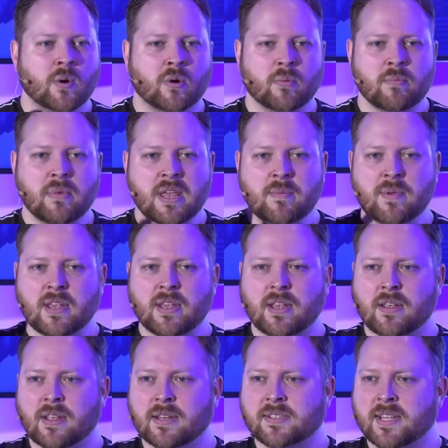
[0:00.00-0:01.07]
Or maybe
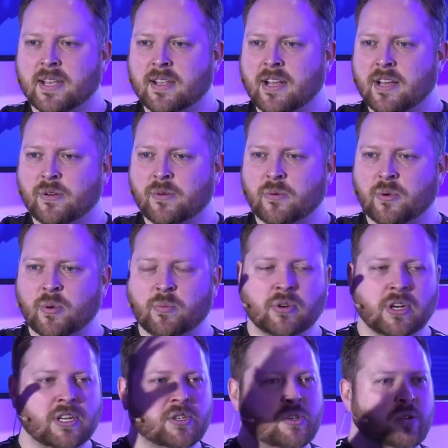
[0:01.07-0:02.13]
it's that God who
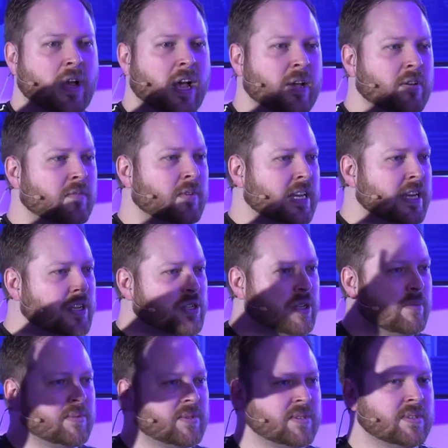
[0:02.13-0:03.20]
brings you out of
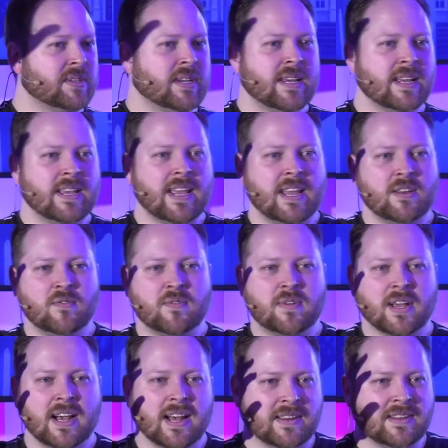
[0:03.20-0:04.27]
Egypt, and
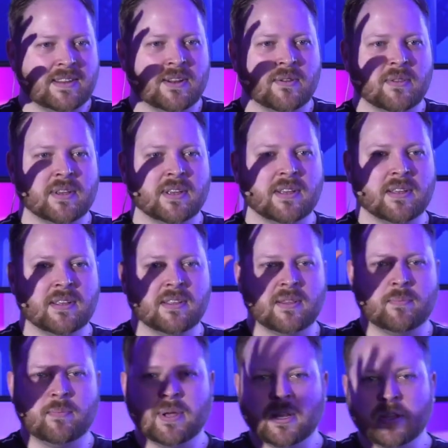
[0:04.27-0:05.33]
you've got, you know,
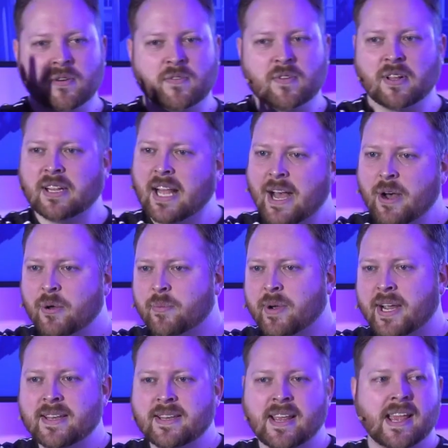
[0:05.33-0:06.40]
the pillar of cloud
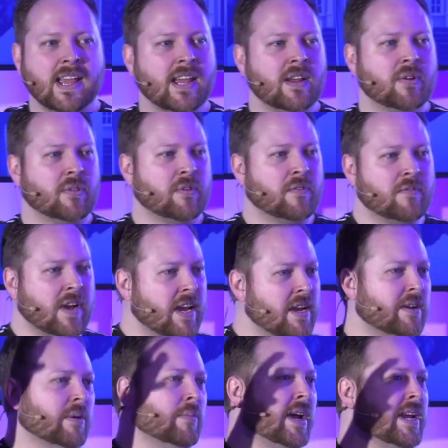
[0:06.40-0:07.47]
by day or the
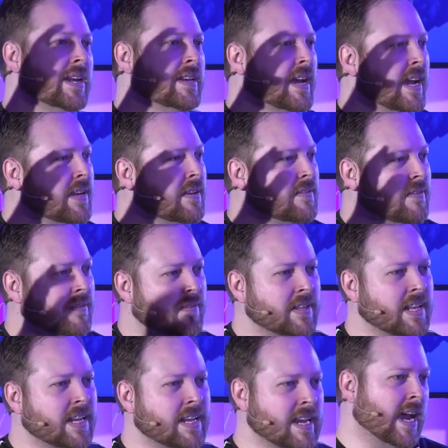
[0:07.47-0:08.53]
fire by night, the
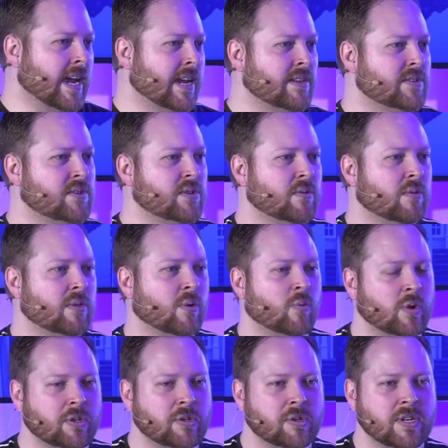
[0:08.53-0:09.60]
thing guides you in the
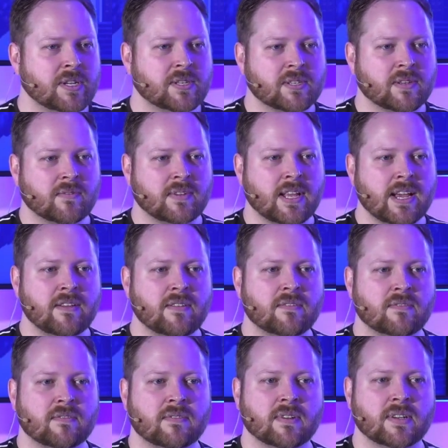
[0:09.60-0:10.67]
wilderness of
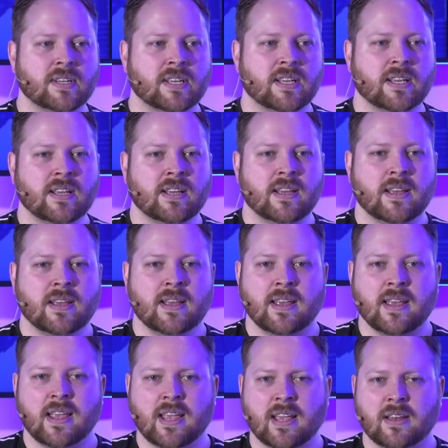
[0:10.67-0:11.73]
life.
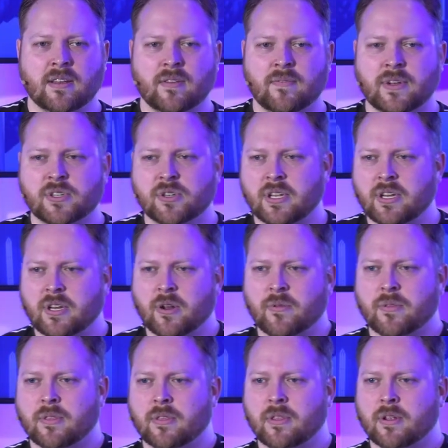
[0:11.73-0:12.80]
And eventually, you know,
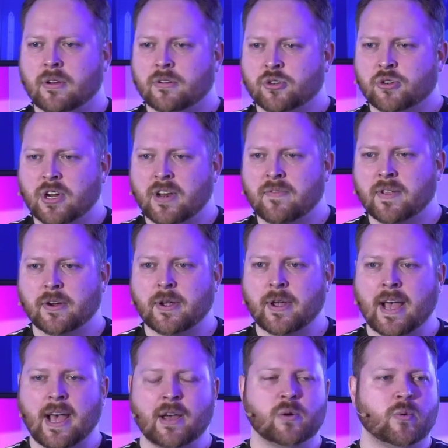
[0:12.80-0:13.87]
they're trying to figure
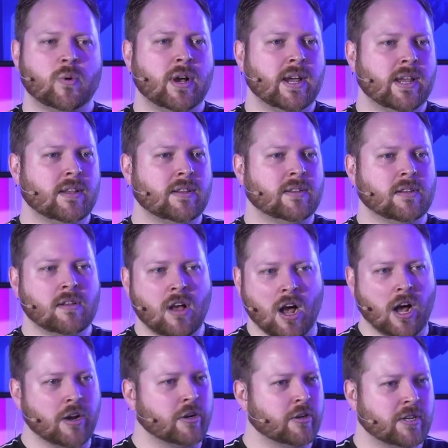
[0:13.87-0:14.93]
out, how do I
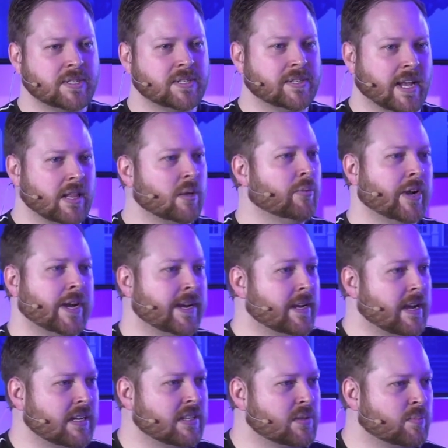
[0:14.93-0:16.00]
honor and
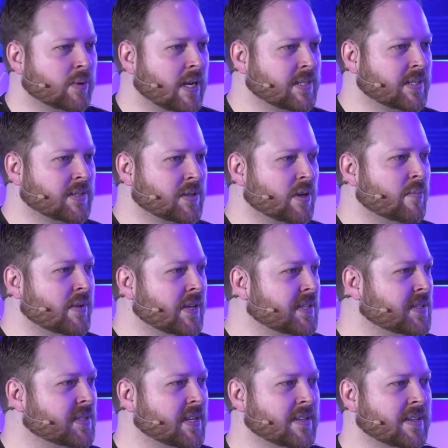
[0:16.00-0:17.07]
celebrate God's presence in our
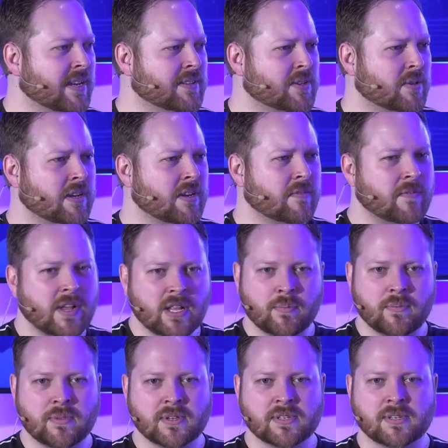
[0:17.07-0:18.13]
midst? And so they
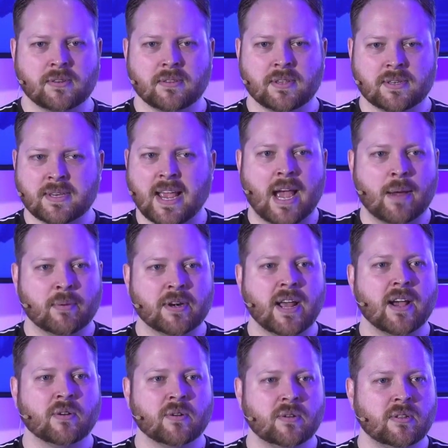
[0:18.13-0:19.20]
develop the
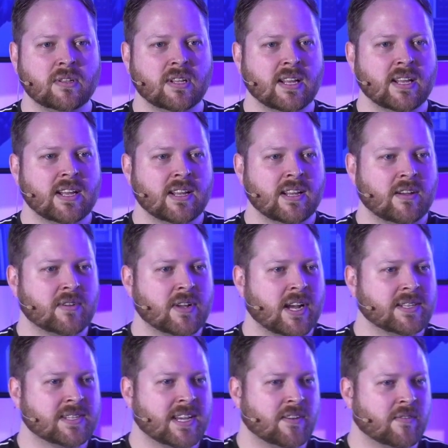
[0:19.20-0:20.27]
tabernacle of
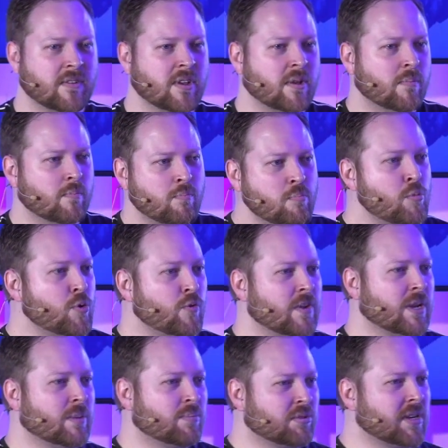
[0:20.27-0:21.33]
God's kind of
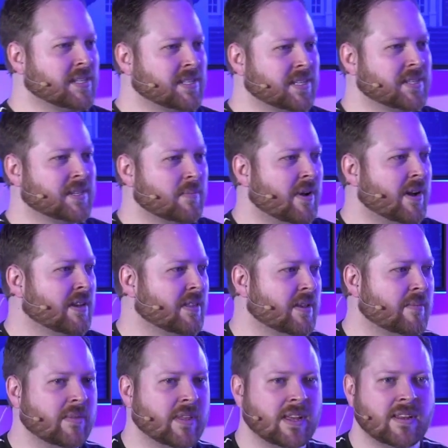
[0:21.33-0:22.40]
moving presence among
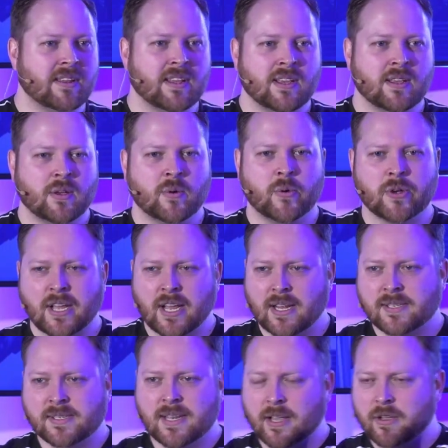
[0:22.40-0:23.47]
them, that, well,
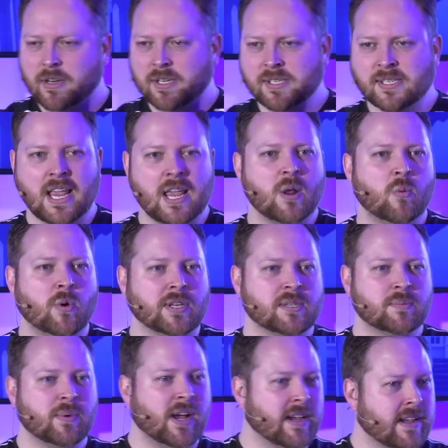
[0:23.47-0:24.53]
God's not going to stay in one
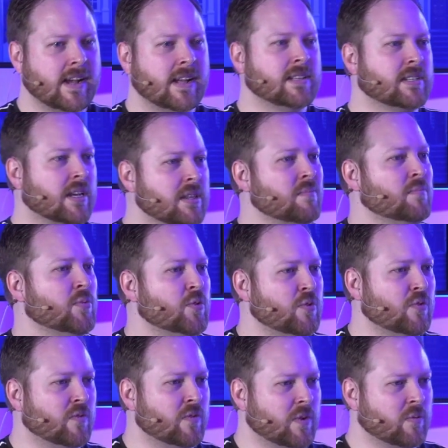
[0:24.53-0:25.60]
spot. God's on the
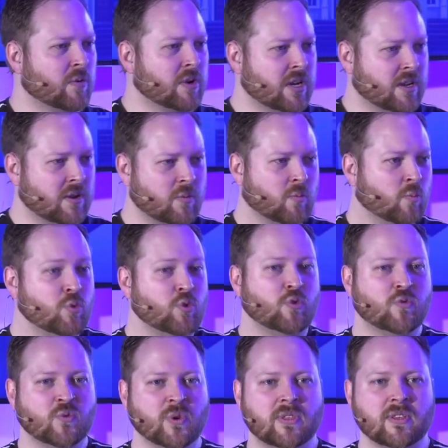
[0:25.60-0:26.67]
move, and we're going to
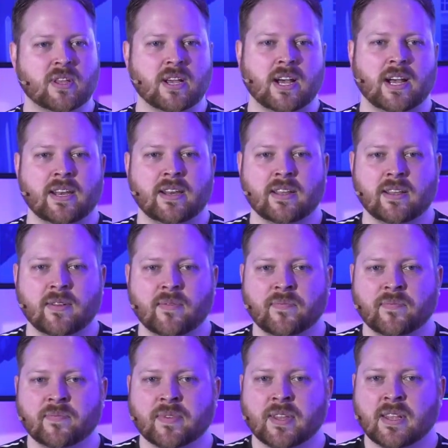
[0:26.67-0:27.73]
move with God.
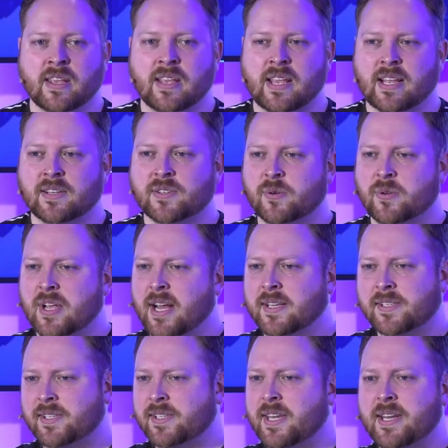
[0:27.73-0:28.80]
And so
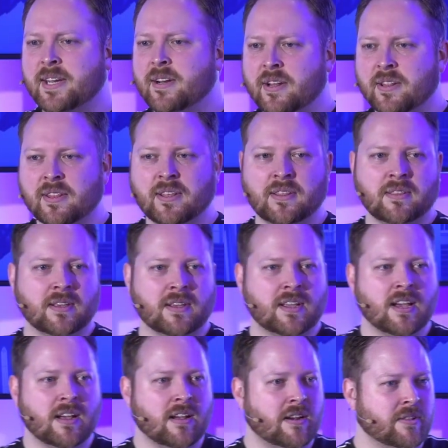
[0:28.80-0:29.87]
God's seated on the
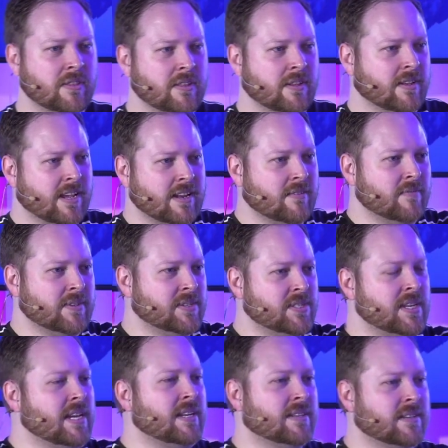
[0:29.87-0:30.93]
kind of the
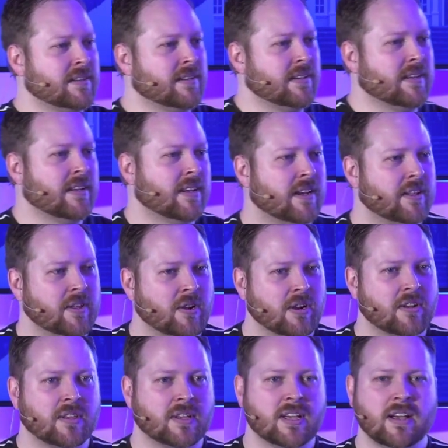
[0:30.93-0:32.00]
seat on the
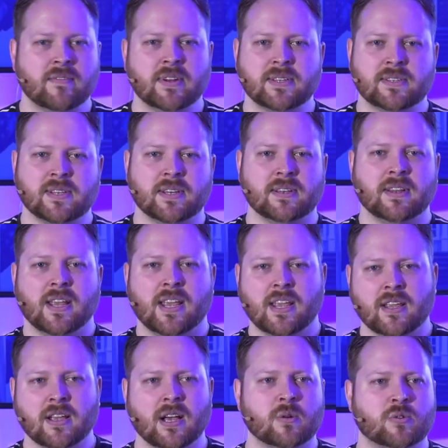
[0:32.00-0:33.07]
Ark of the Covenant, and
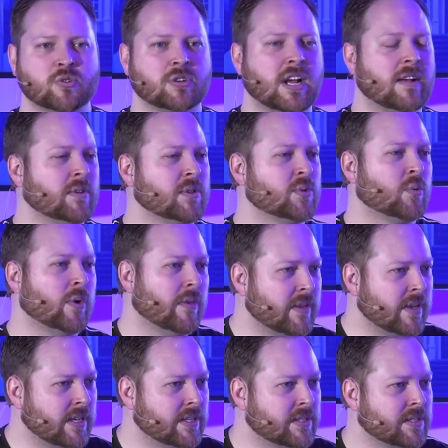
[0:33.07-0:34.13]
God travels
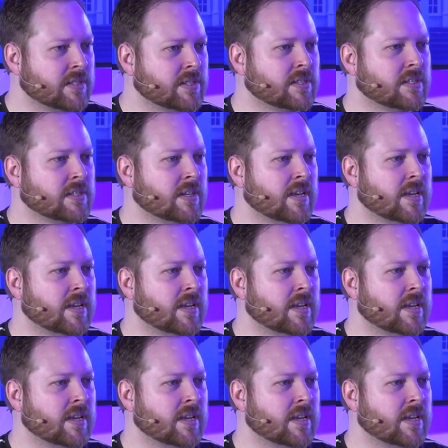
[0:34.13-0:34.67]
with us.